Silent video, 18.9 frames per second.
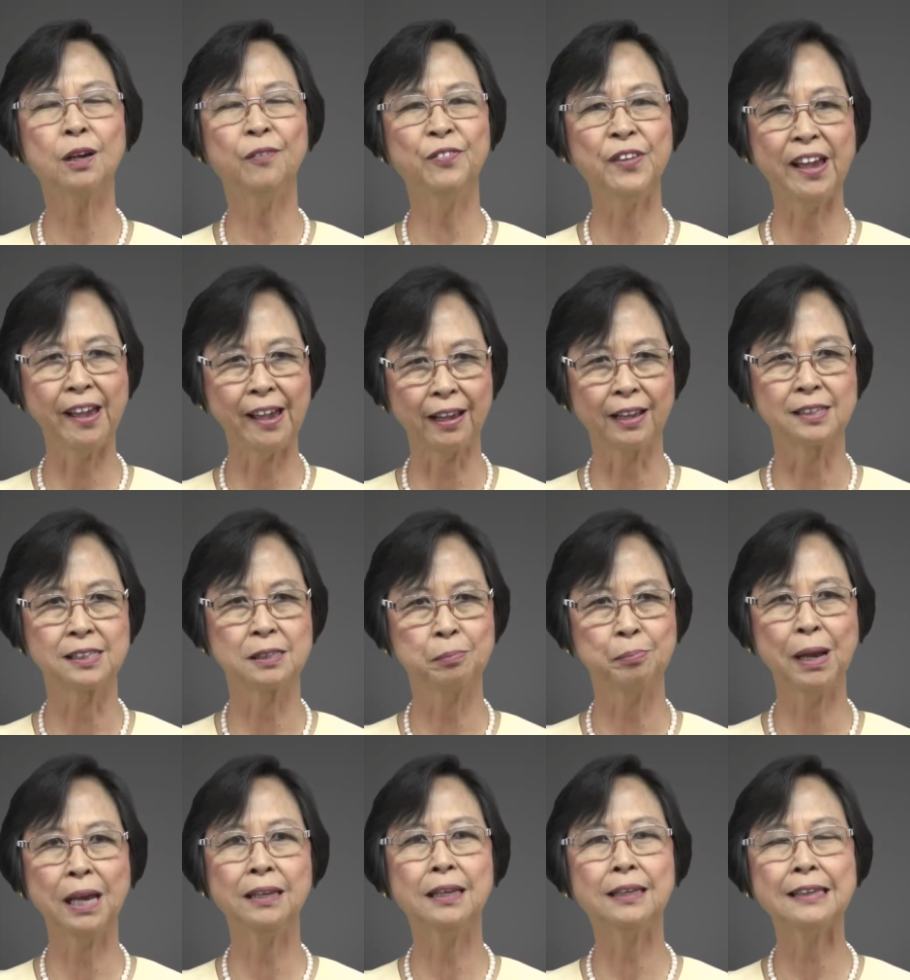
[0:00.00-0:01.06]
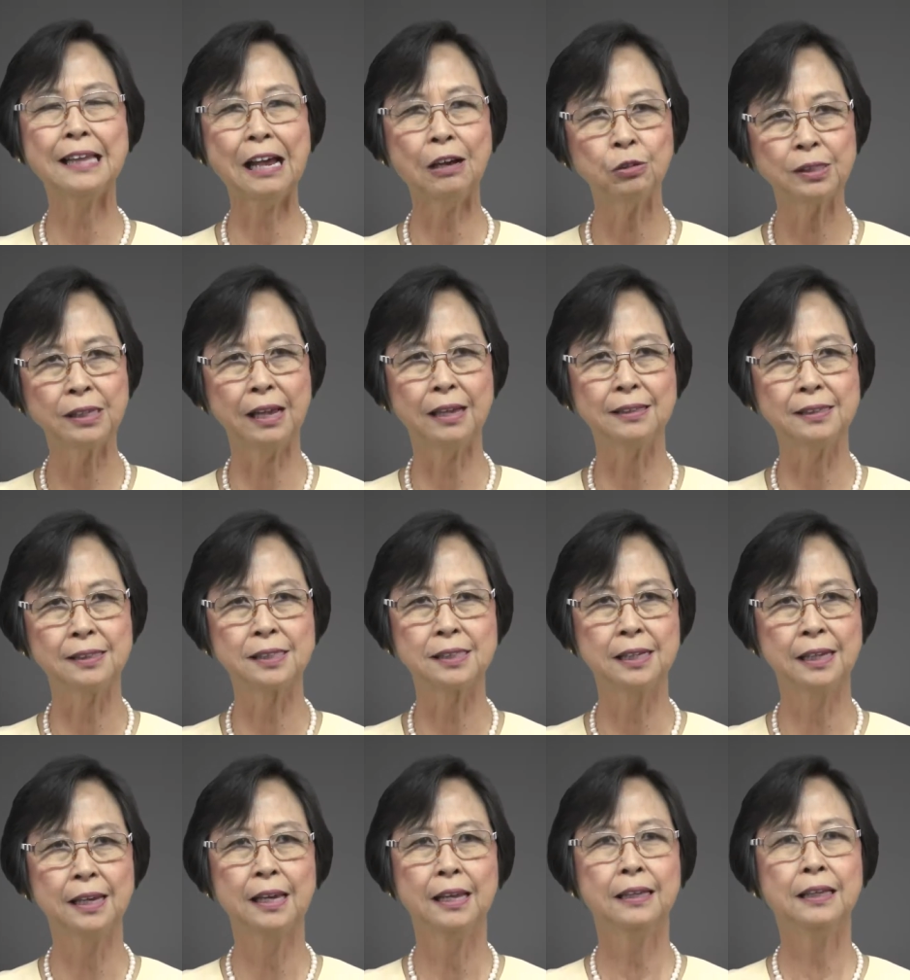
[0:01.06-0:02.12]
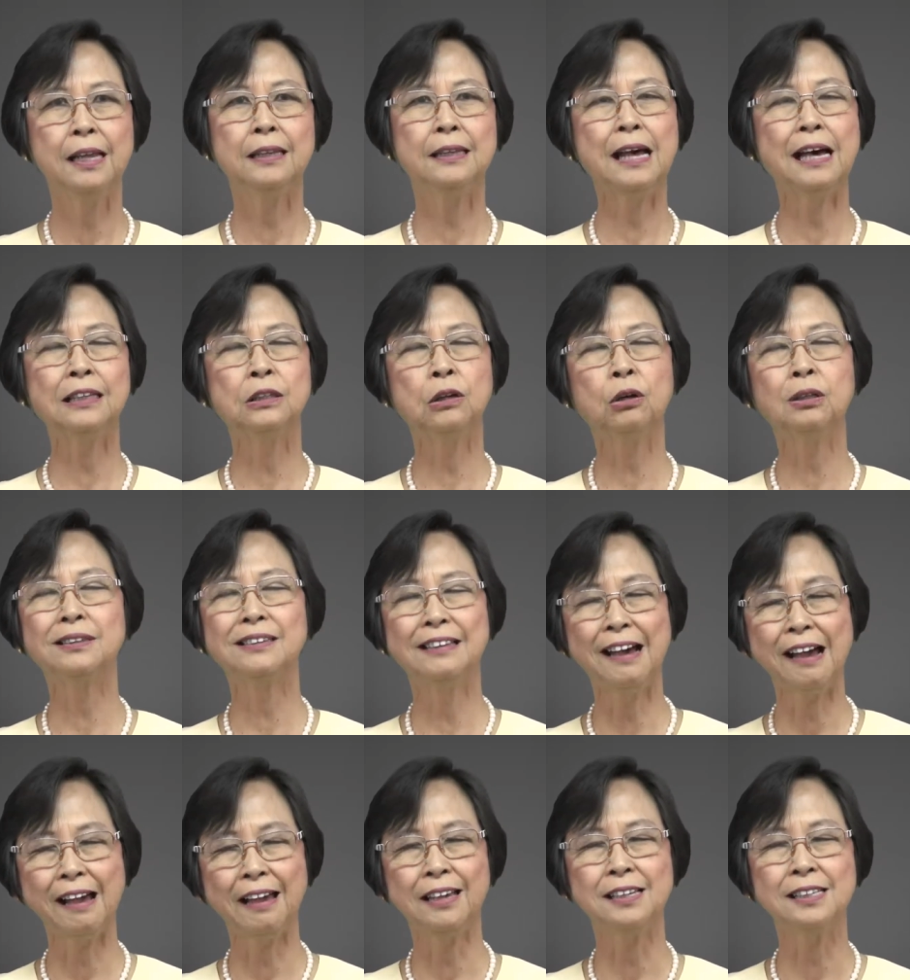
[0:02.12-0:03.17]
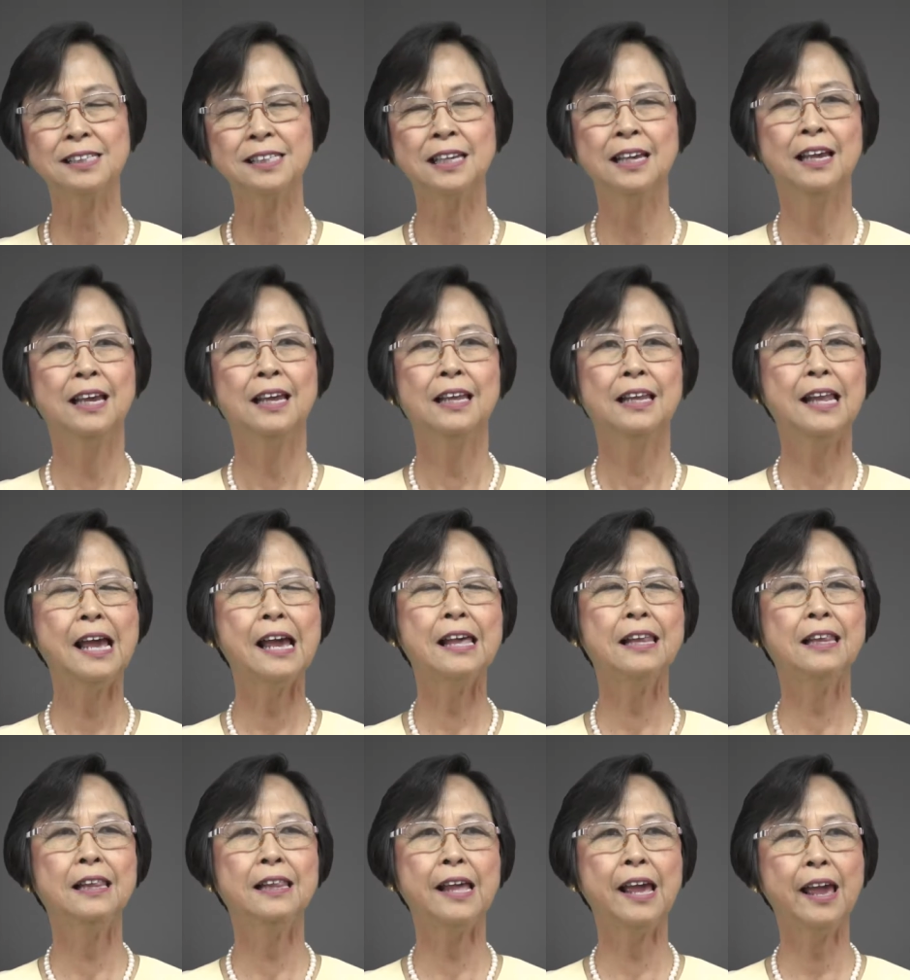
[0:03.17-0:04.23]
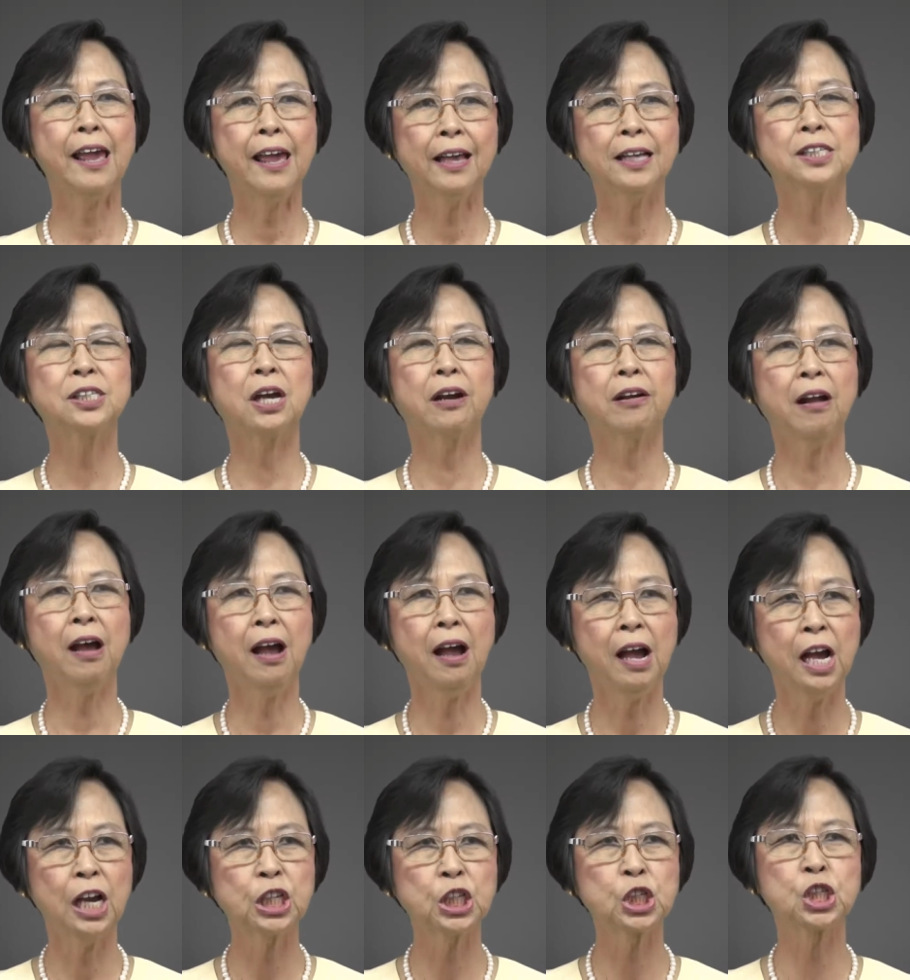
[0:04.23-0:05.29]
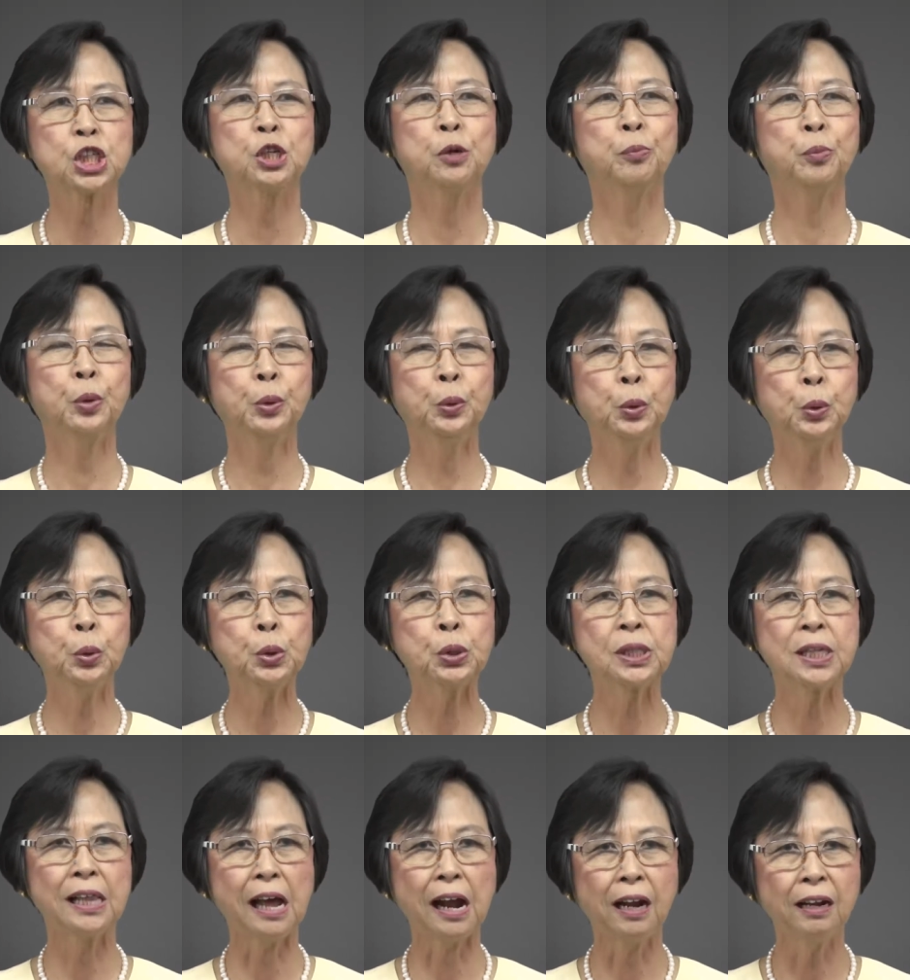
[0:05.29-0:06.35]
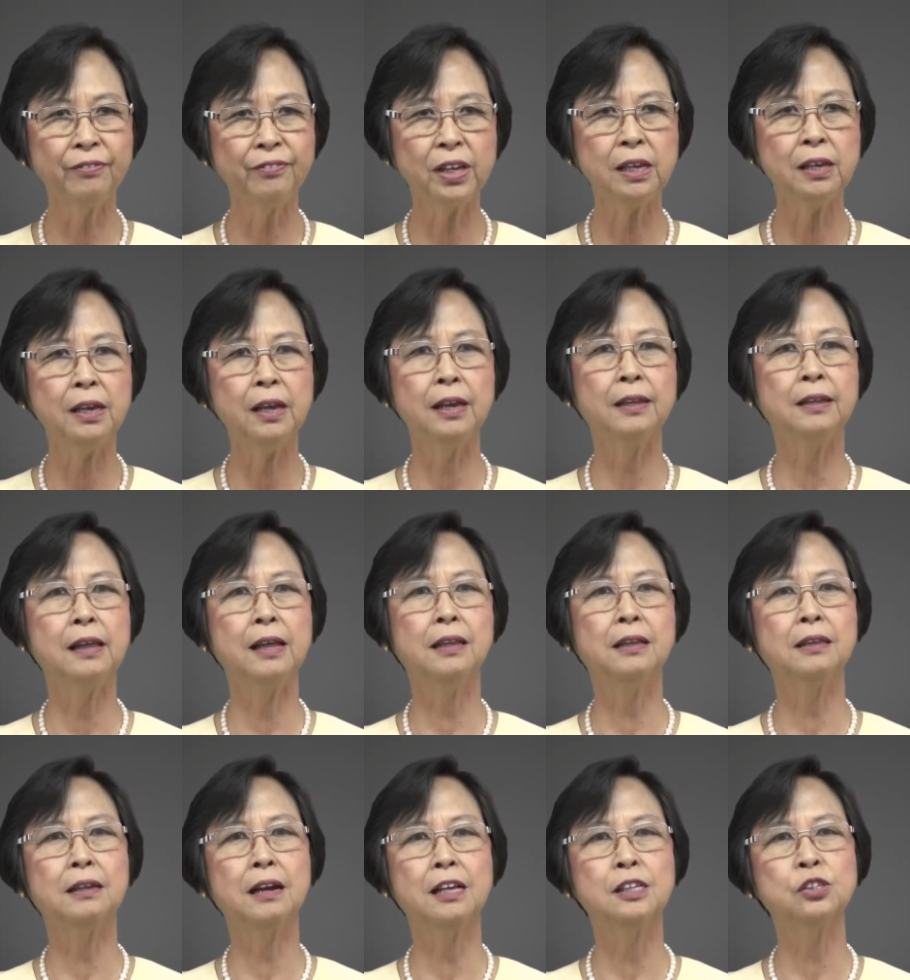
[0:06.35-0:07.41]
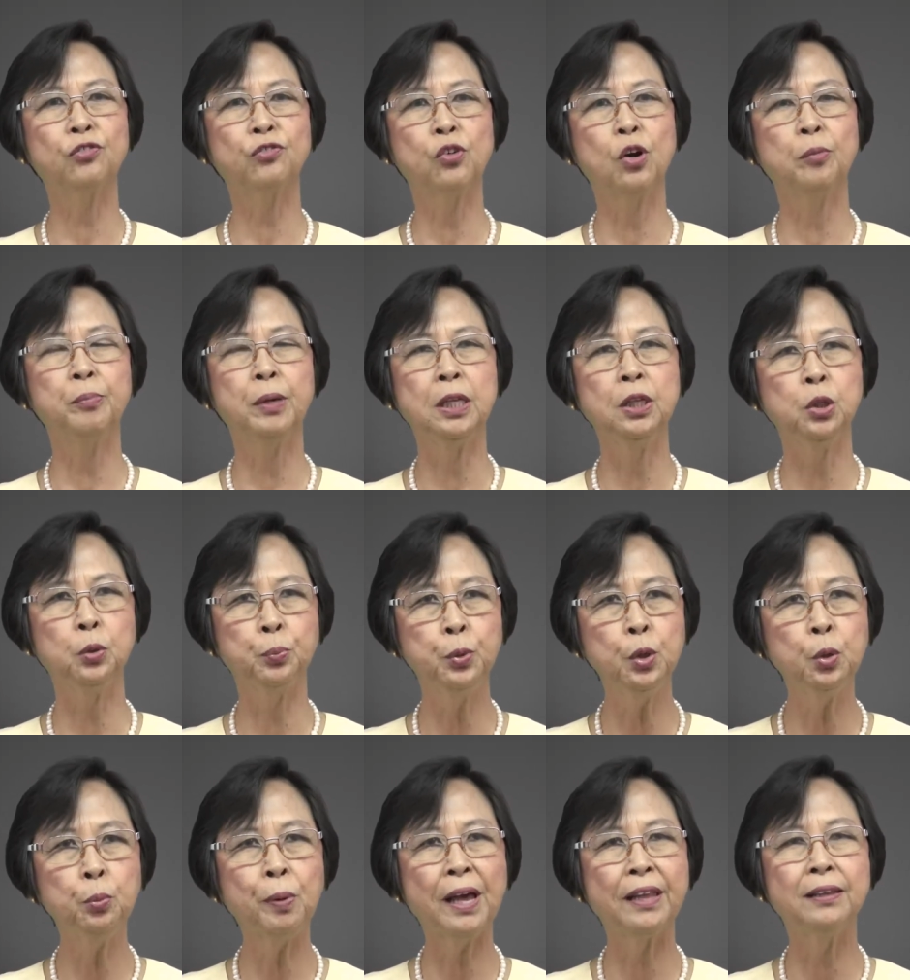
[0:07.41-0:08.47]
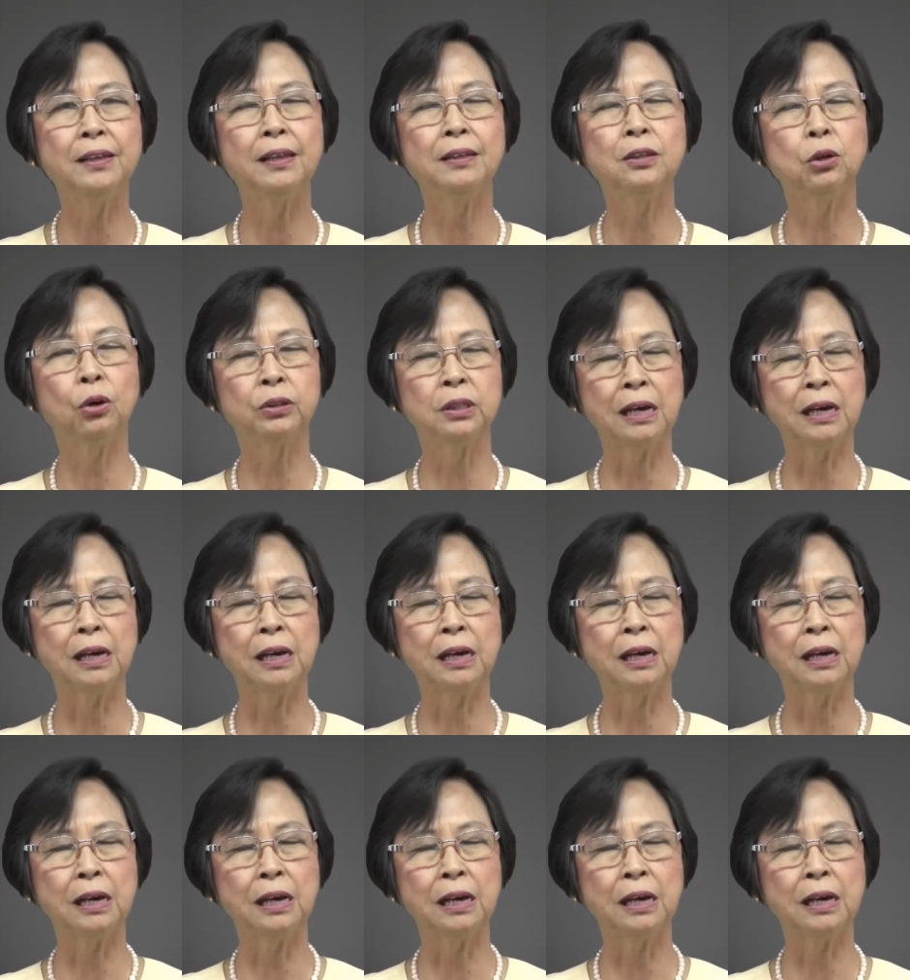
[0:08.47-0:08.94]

of eggs by the thousands. Then the adult dies. Then the eggs are hatched, produce larvae, and then transformed into pupa and then to